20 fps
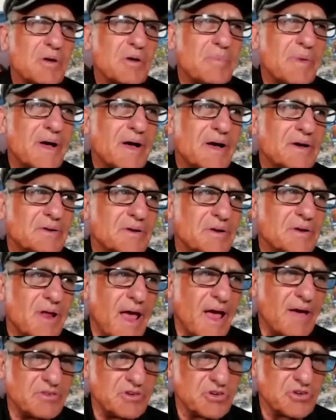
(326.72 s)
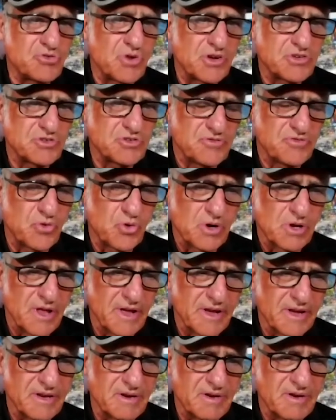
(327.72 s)
about having to trust a
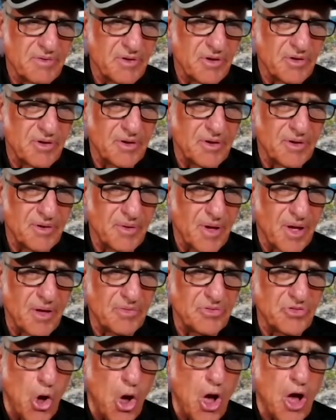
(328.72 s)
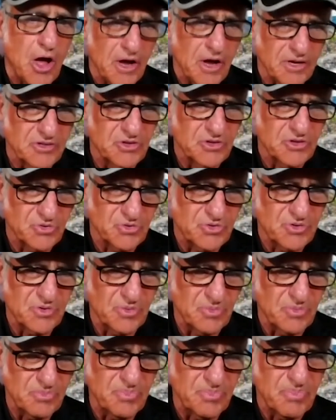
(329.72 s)
four-legged dog
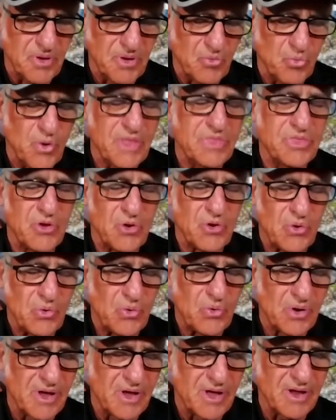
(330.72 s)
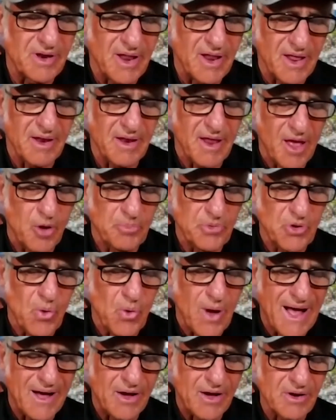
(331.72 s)
to be with you and help you
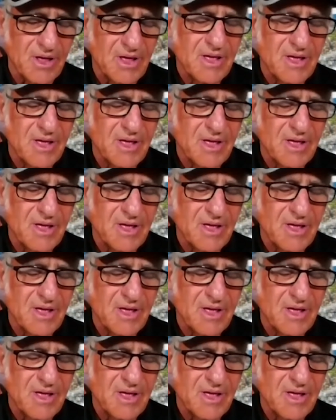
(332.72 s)
out,